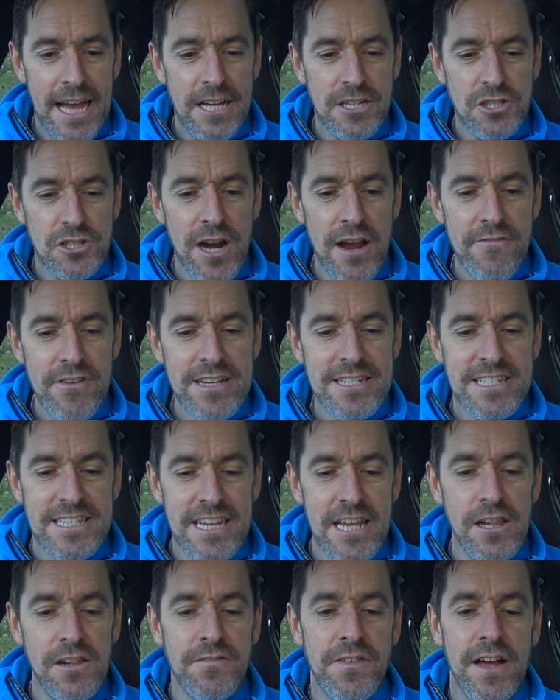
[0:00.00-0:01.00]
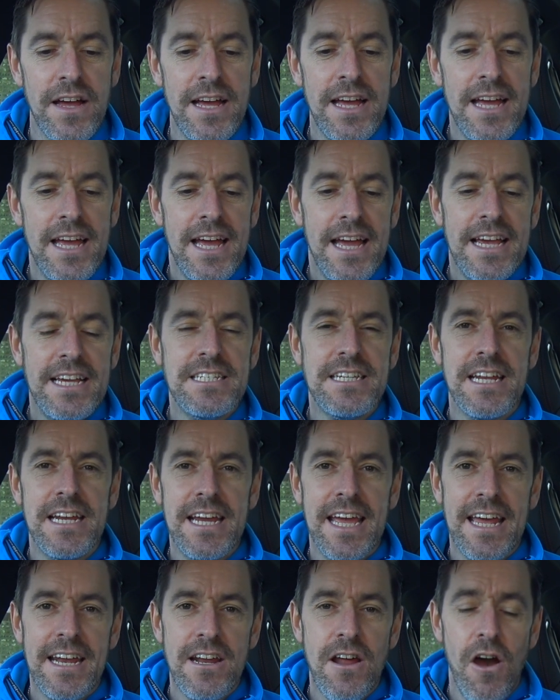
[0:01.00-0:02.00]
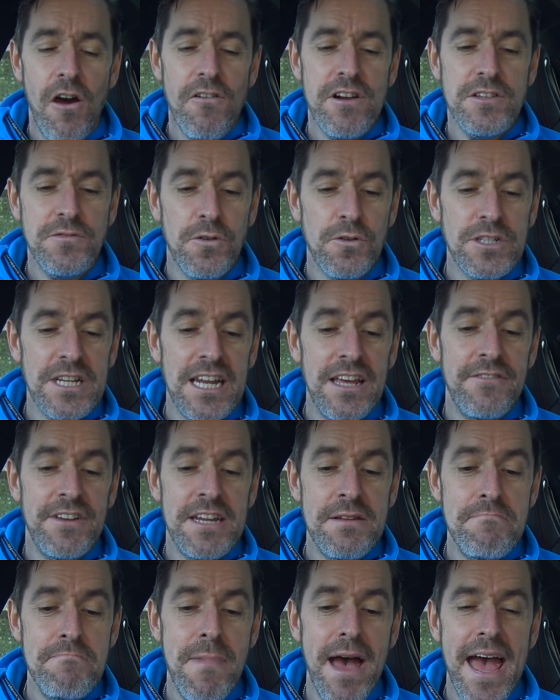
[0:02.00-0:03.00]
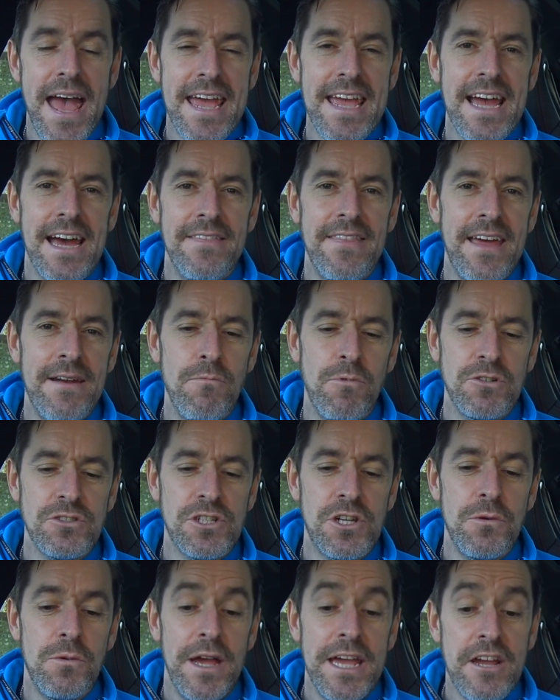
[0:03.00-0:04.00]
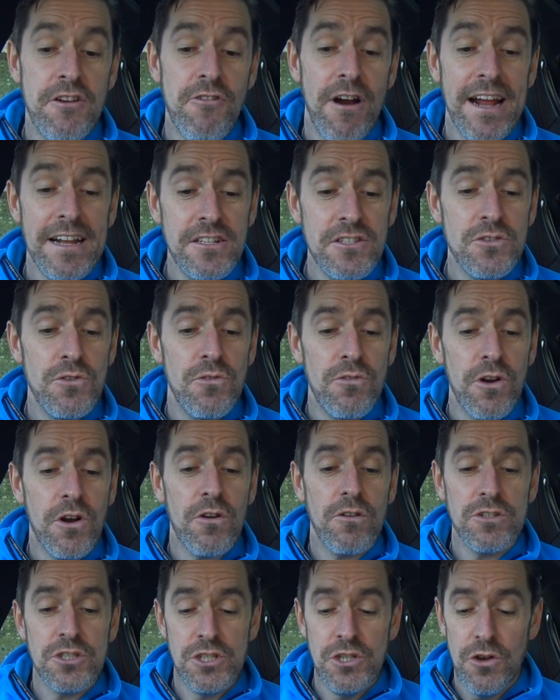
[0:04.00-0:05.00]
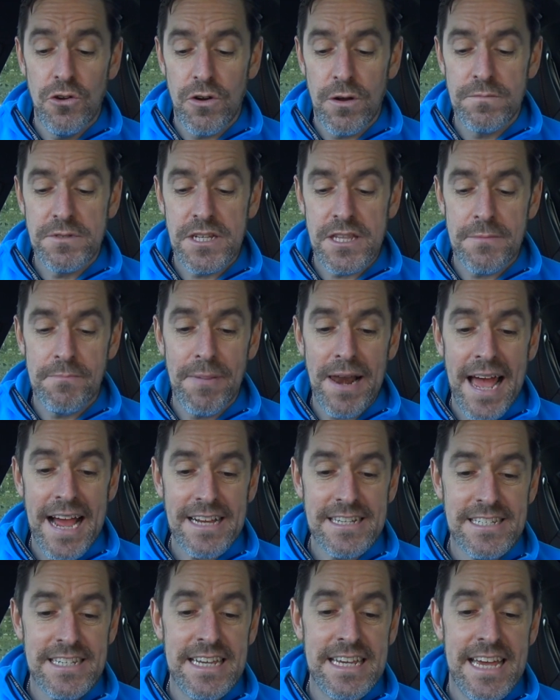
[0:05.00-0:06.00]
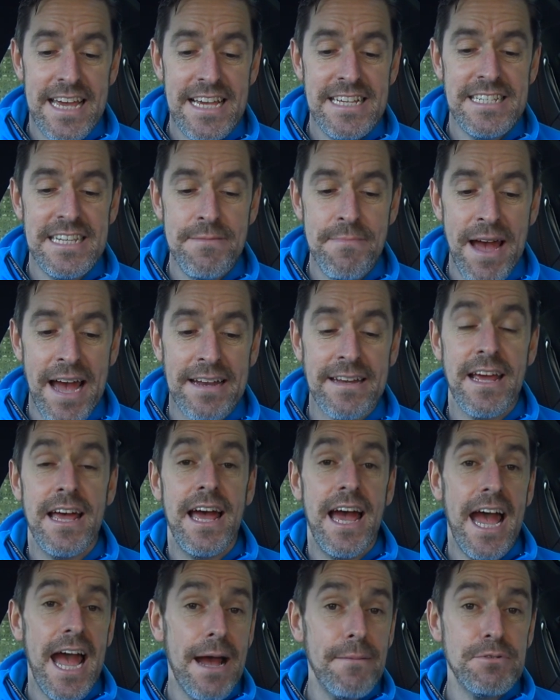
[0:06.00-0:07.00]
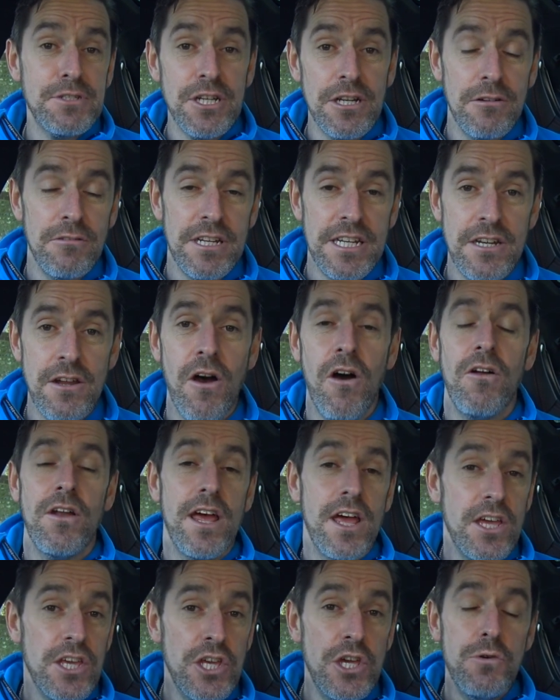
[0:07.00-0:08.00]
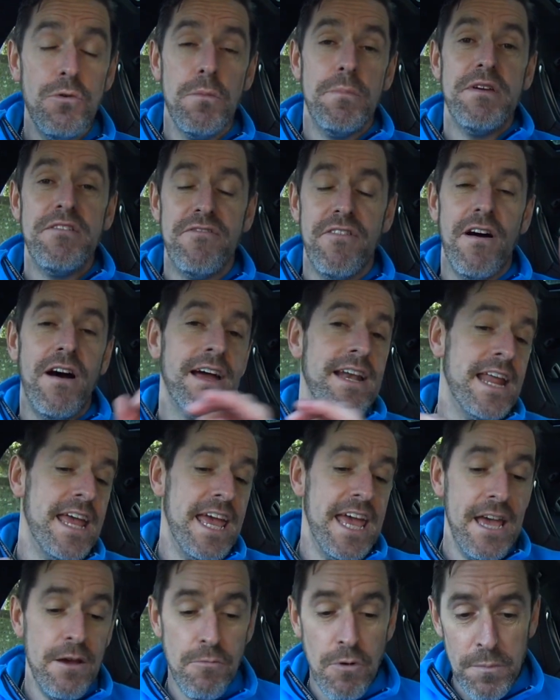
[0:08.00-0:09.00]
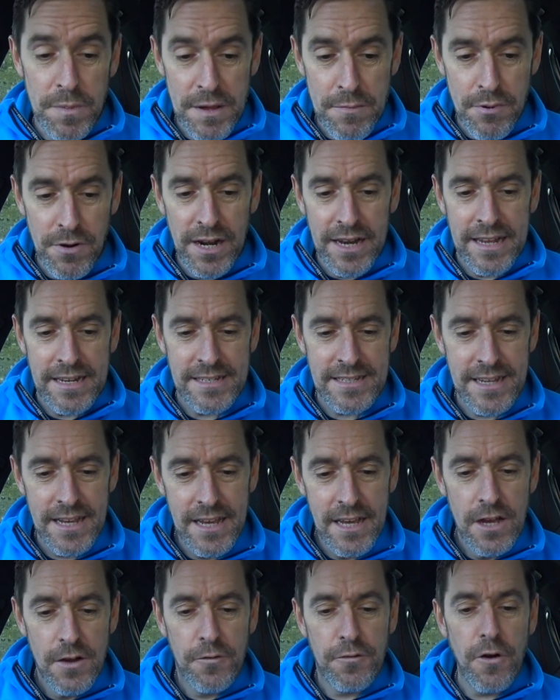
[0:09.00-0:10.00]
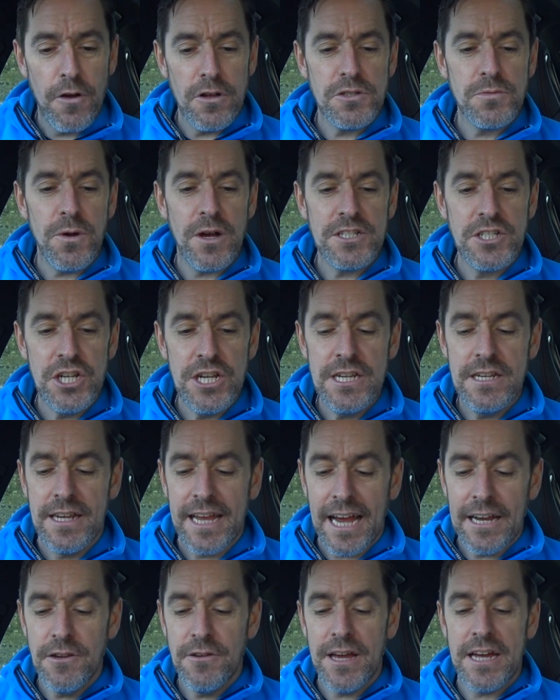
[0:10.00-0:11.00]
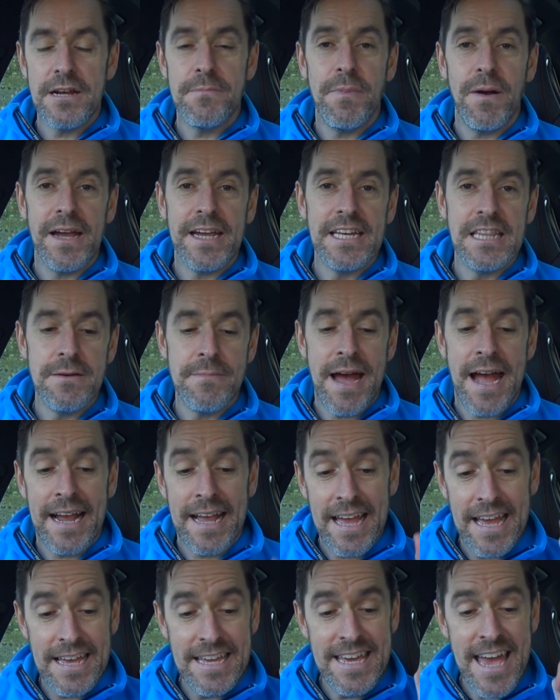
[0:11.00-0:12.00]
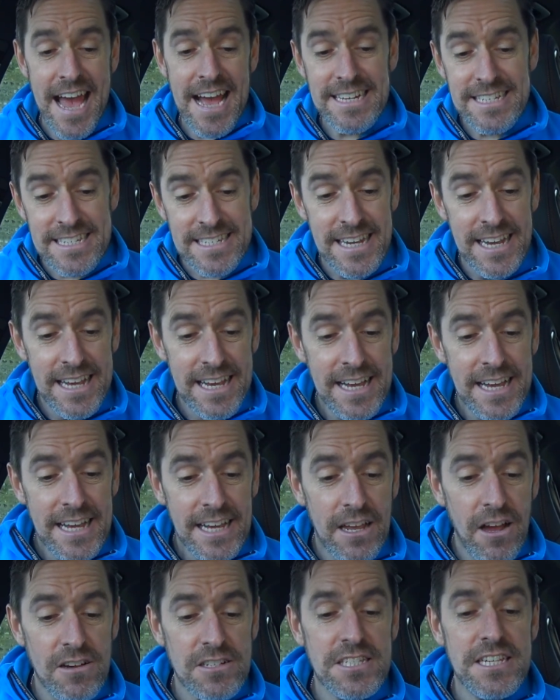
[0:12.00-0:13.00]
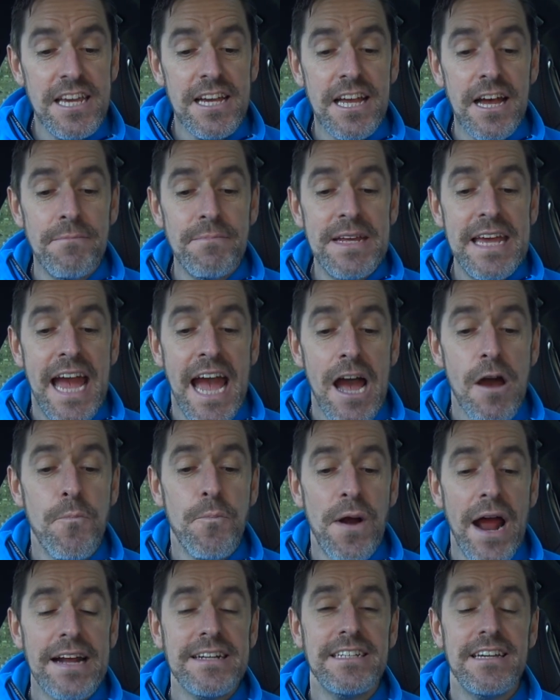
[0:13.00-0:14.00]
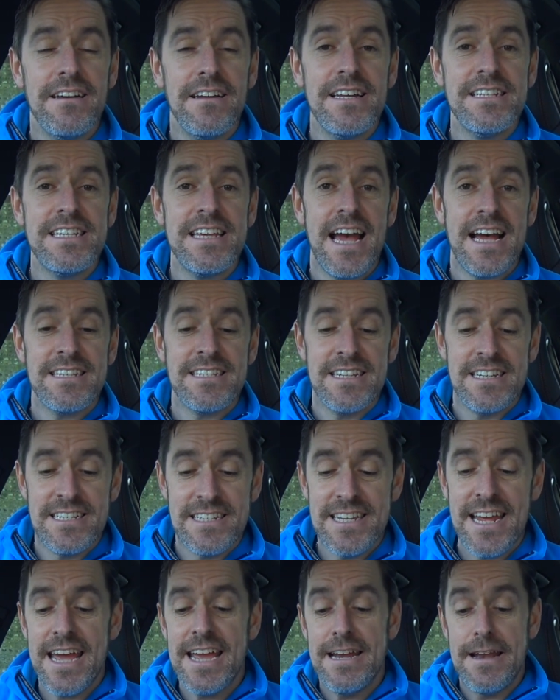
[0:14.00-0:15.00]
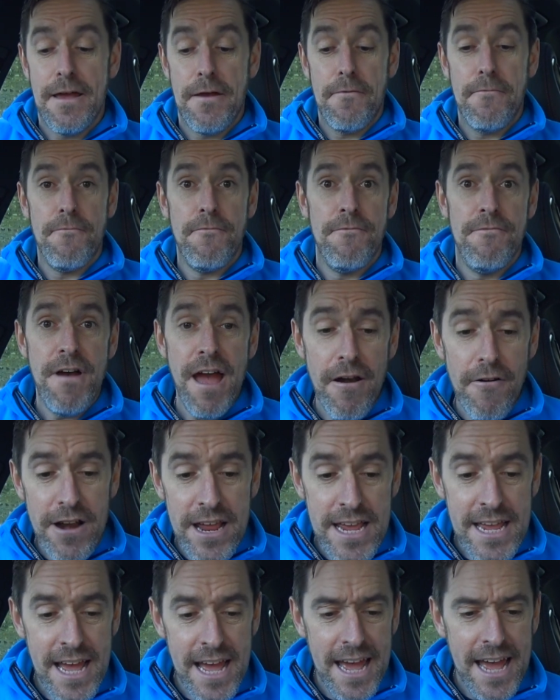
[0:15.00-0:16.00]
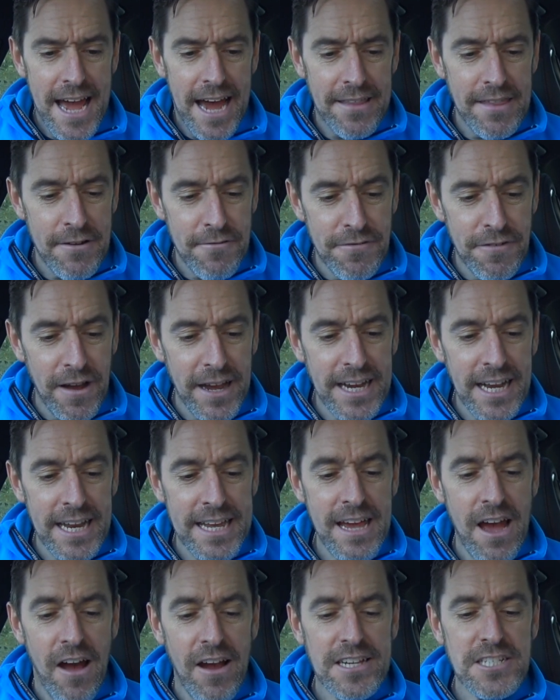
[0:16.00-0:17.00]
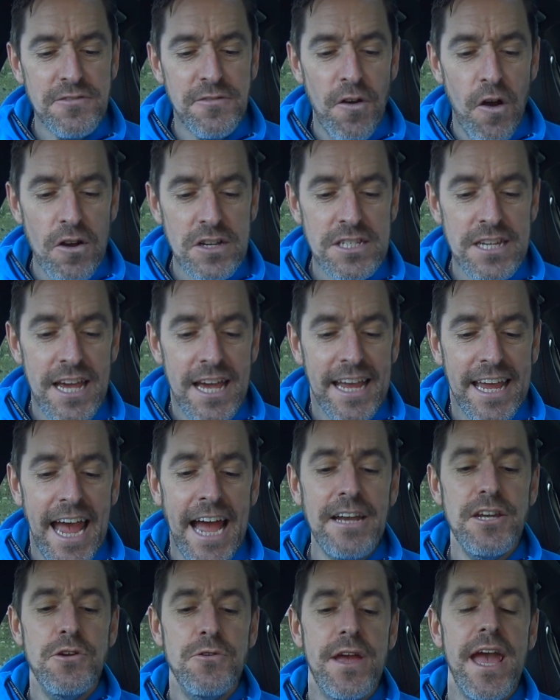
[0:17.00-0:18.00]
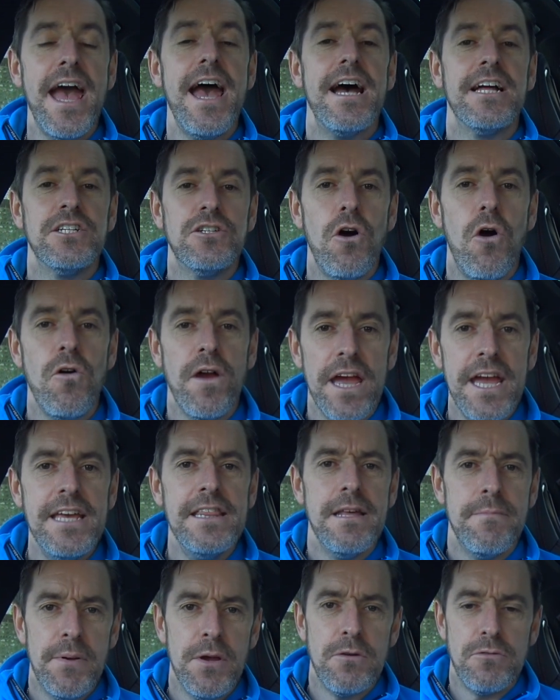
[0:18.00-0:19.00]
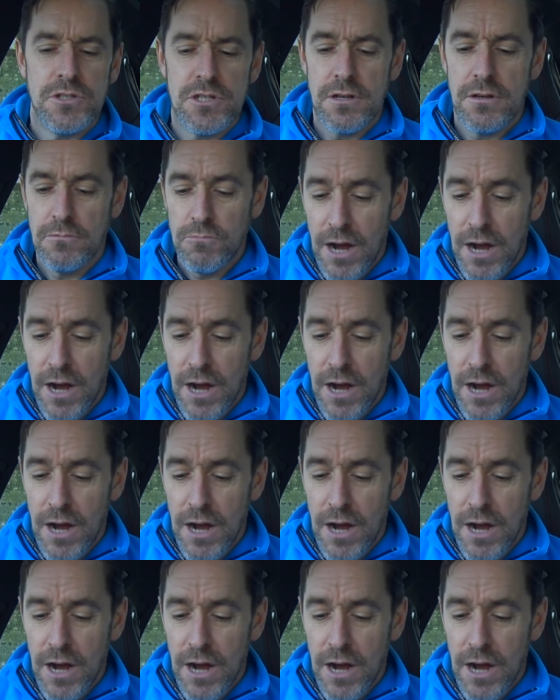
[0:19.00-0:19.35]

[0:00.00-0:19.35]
Trevor Silva, he's going to get an RS4 delivered in May and then wants to do a grand tour across Europe to the Black Sea. Is he mad? Absolutely not. You will be fine. It will be brilliant. Francois G, can you get a bike in the back? Yes. Garcia Company, how practical is it as an estate? Very. And then finally, Ice Fox, can you get a dog in the boot?